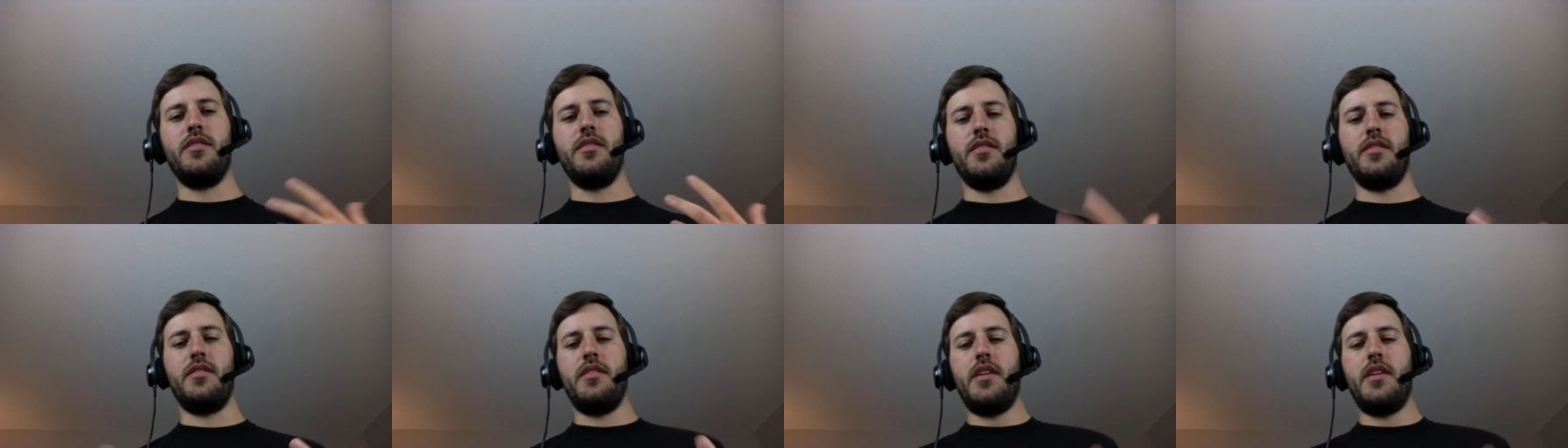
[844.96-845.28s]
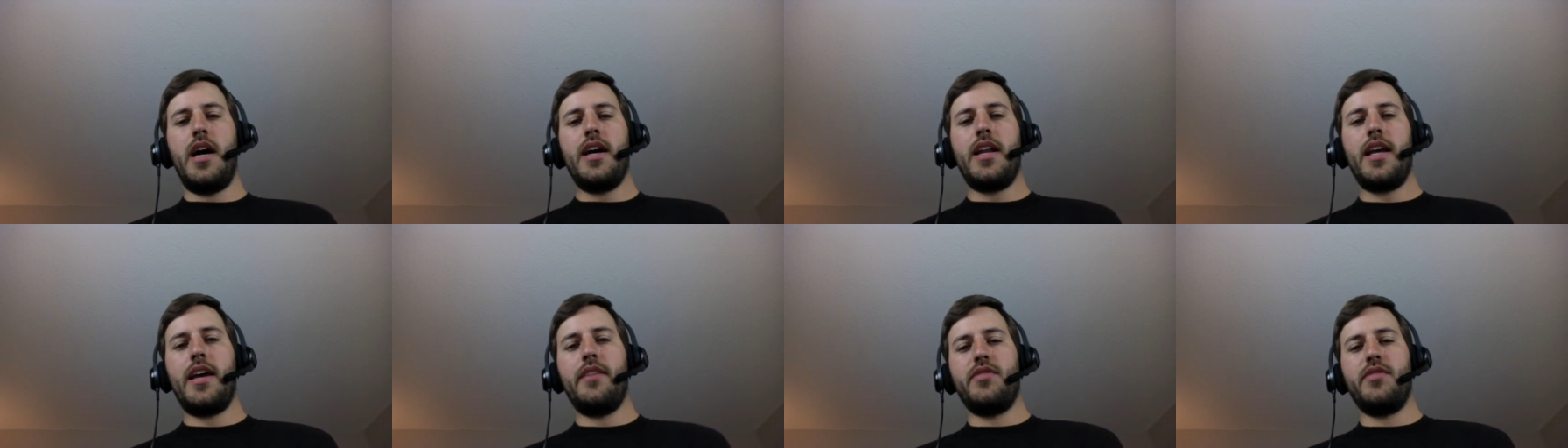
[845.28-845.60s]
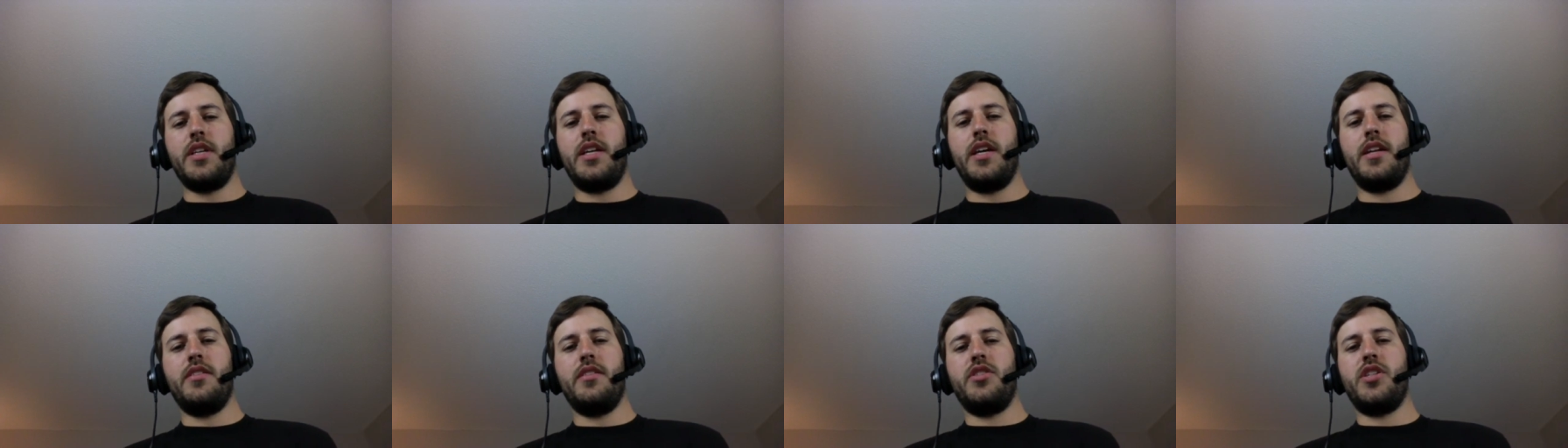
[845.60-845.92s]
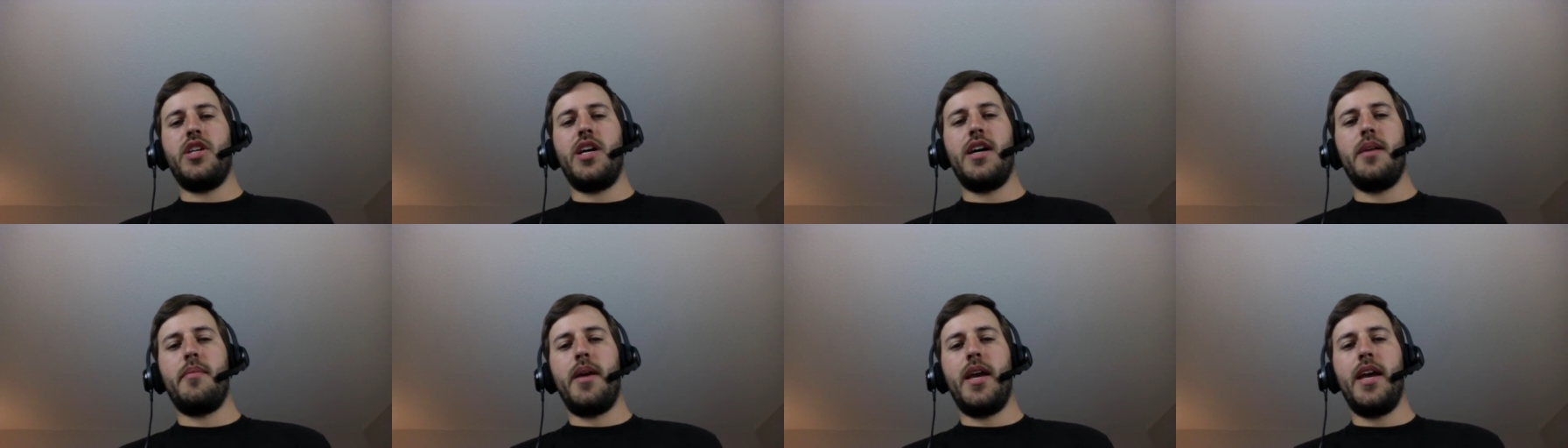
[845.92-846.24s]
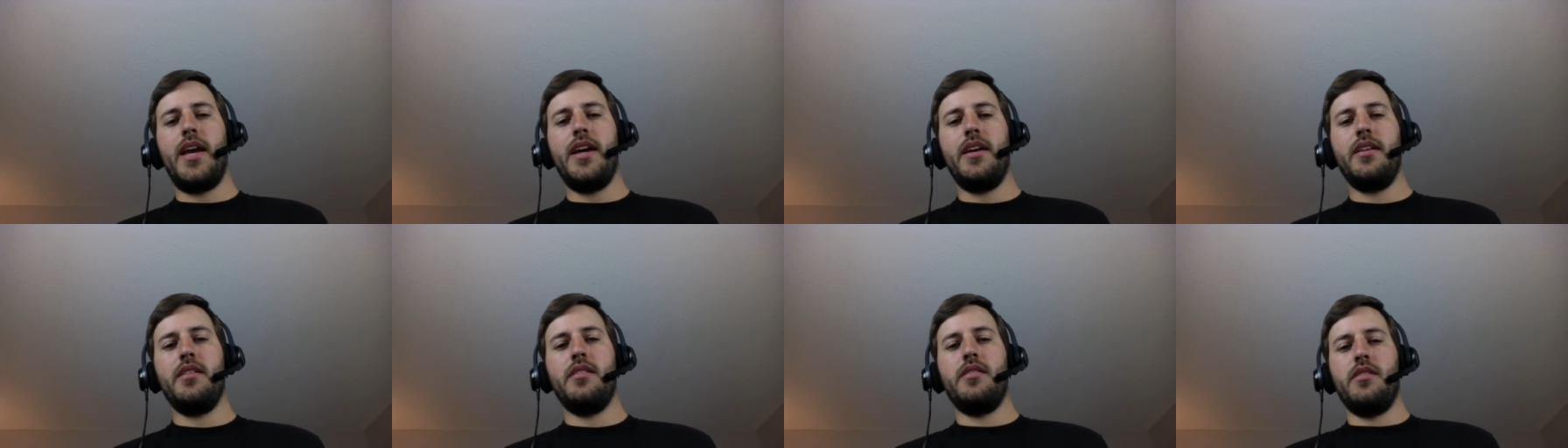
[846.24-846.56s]
not have to get a job.
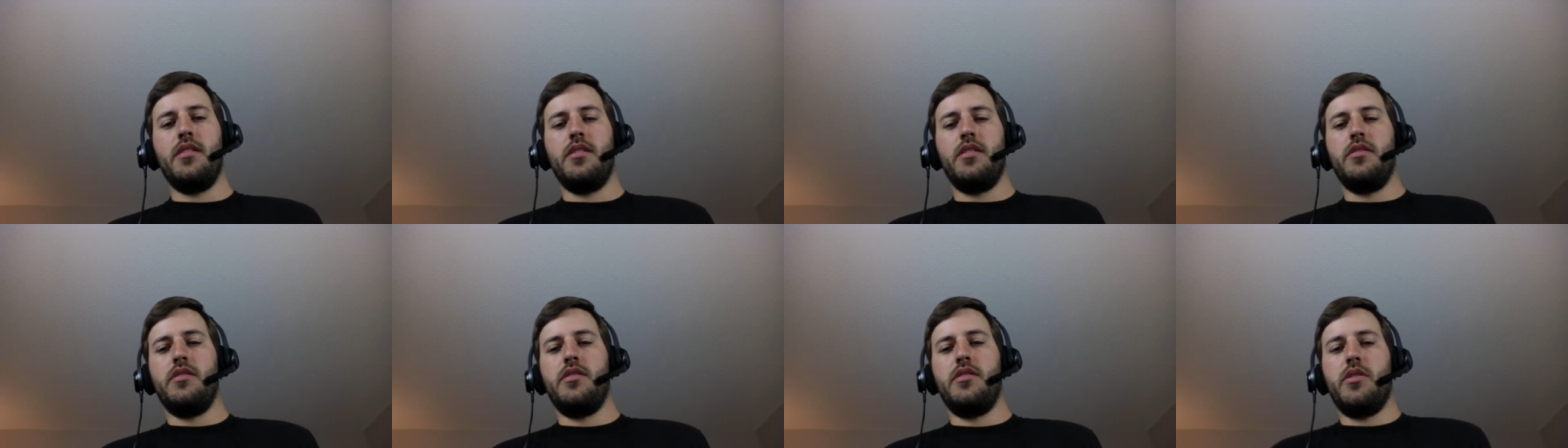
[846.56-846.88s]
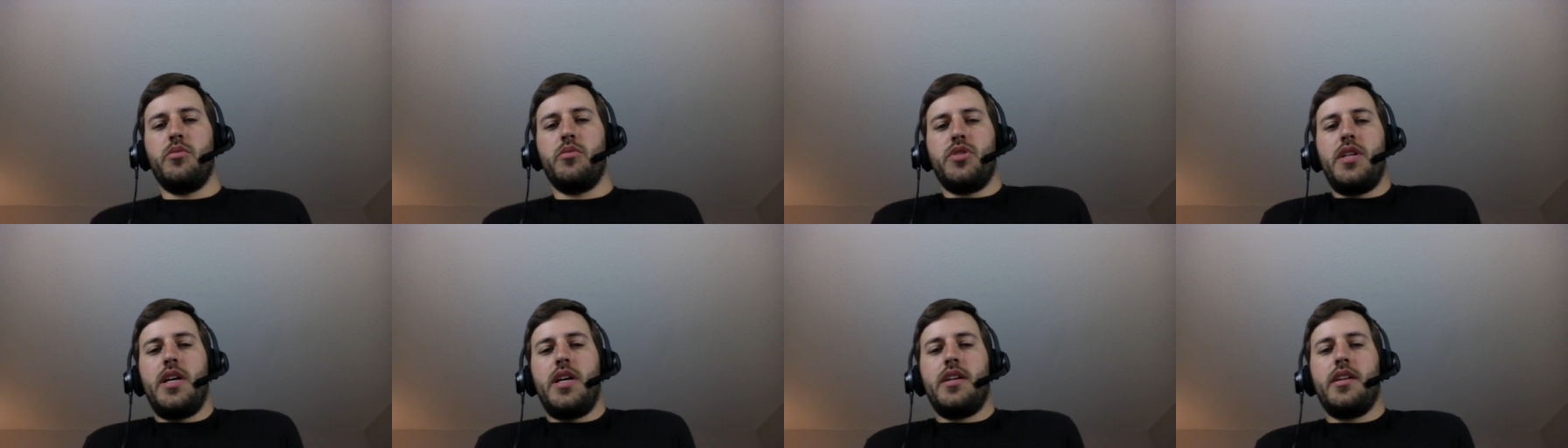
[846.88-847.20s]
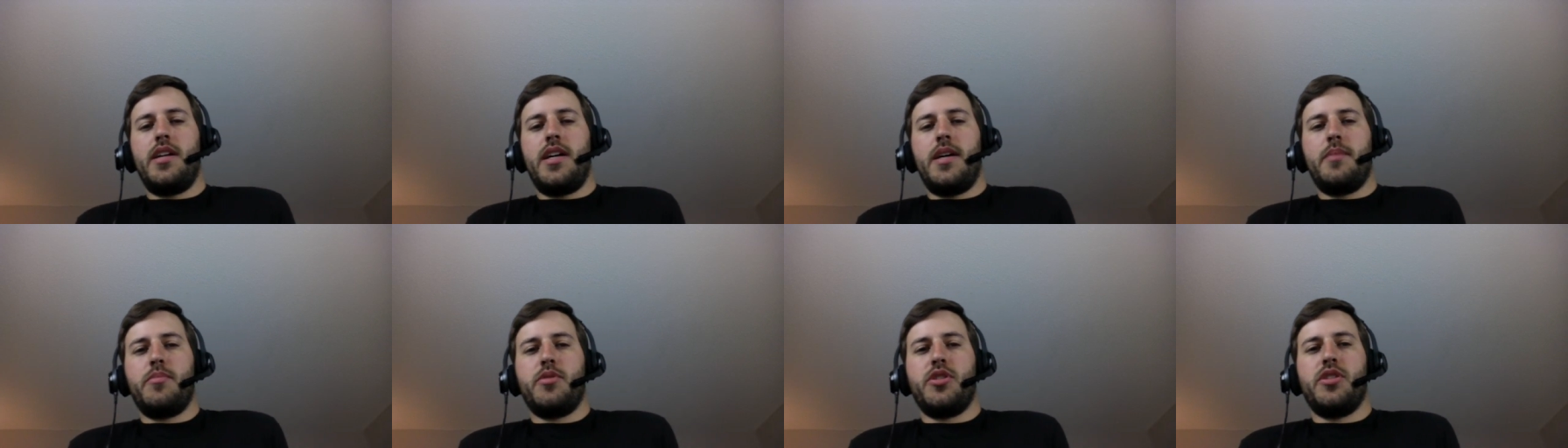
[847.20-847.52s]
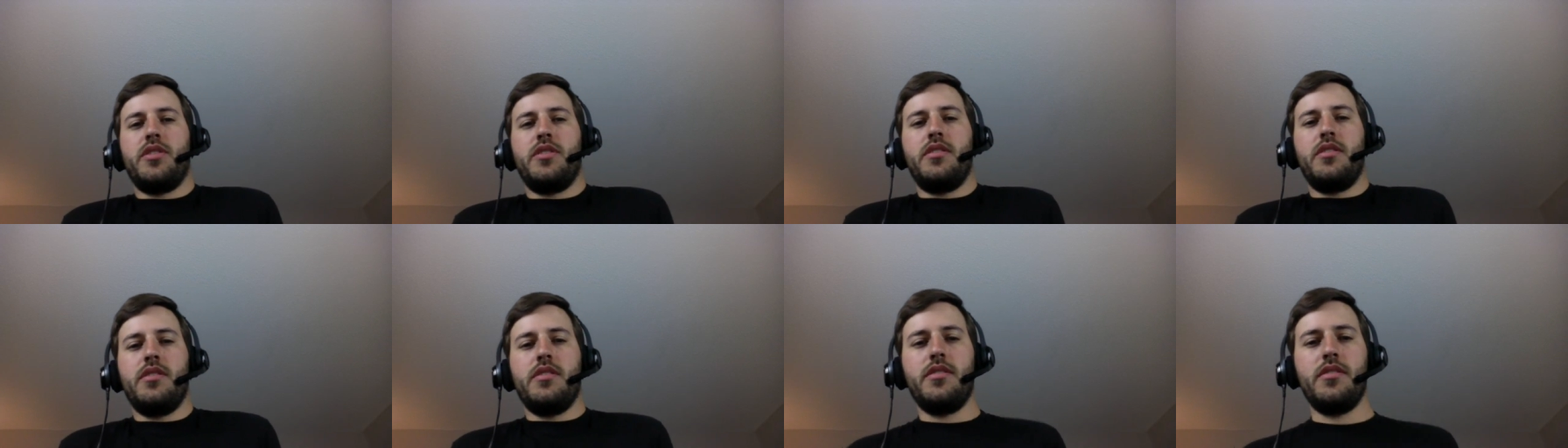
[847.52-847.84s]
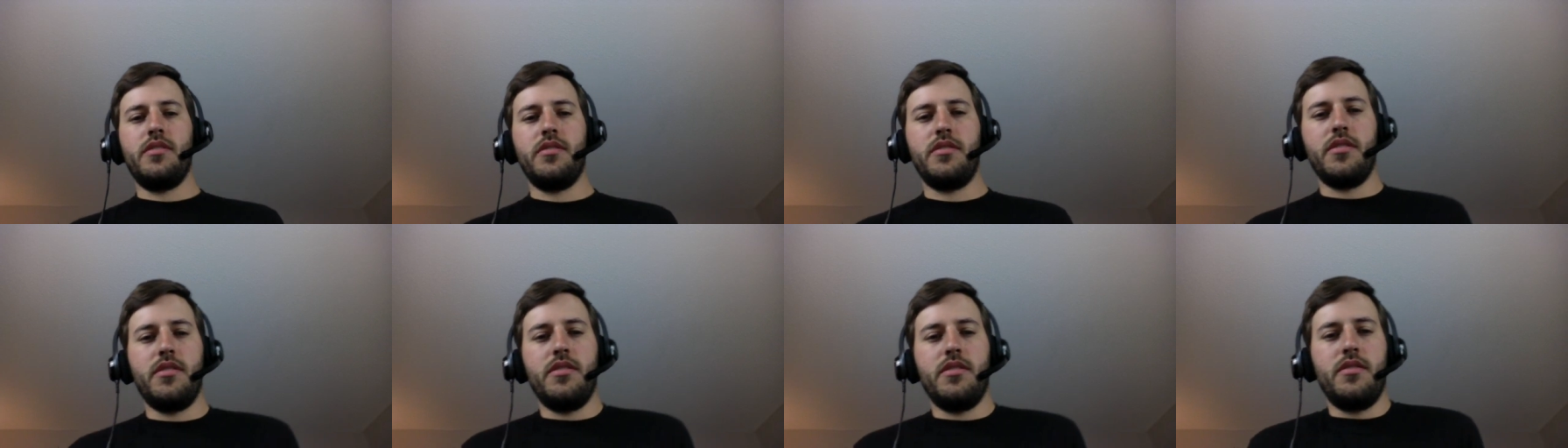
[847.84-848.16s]
And th- there was not an option to,
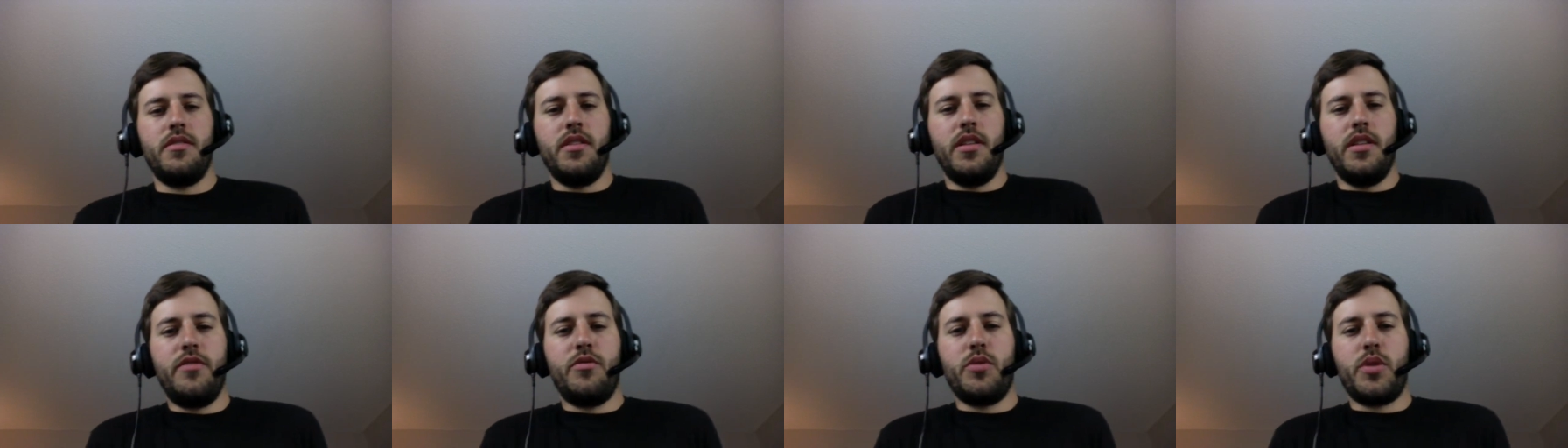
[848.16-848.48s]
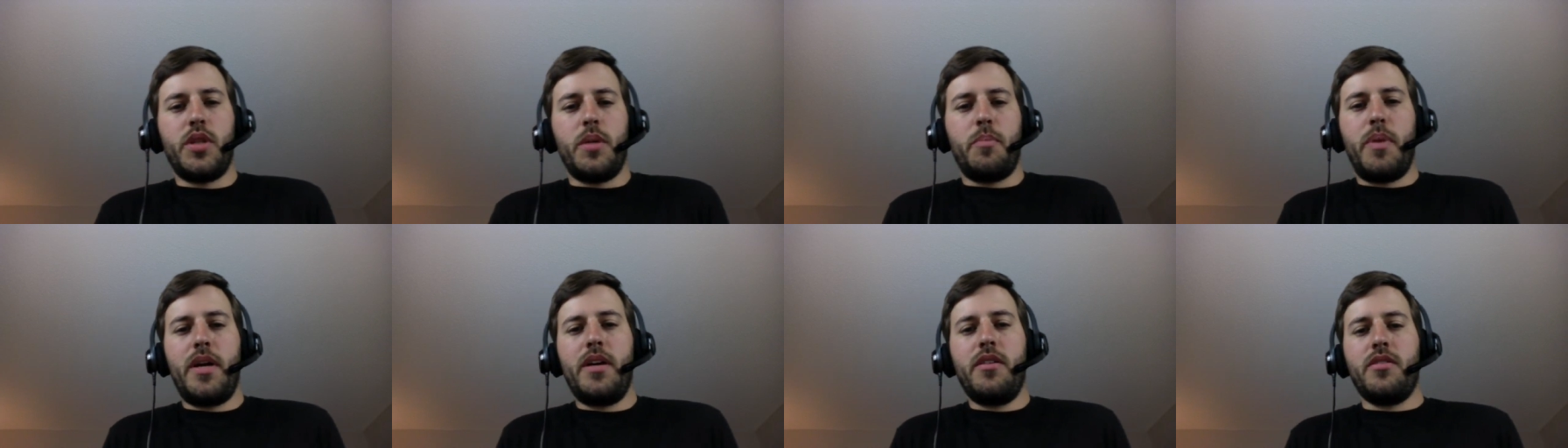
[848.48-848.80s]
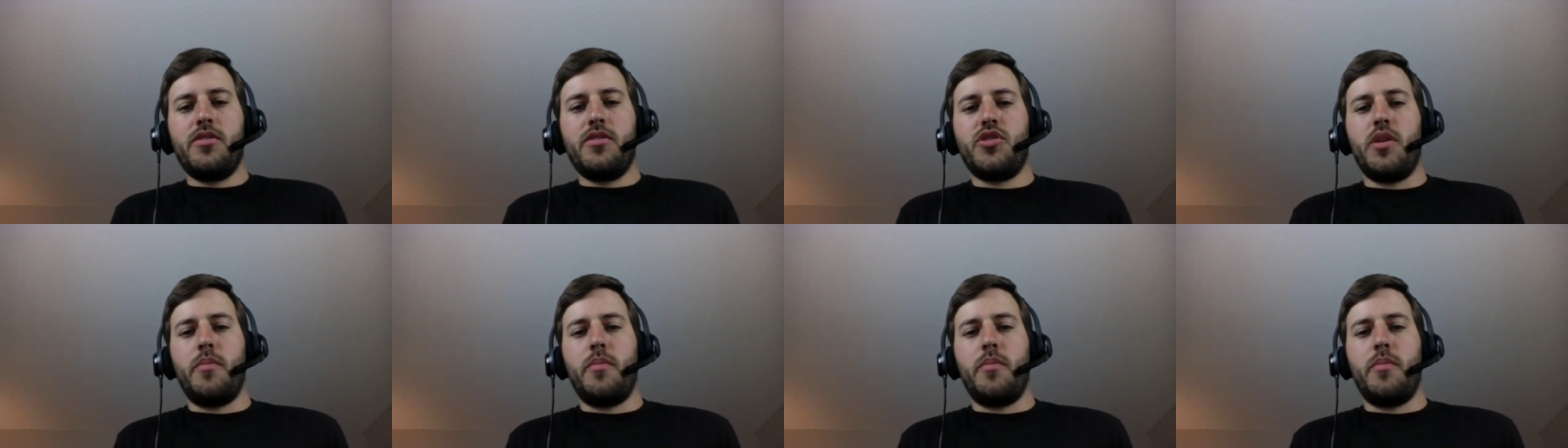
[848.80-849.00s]
to live with the parents.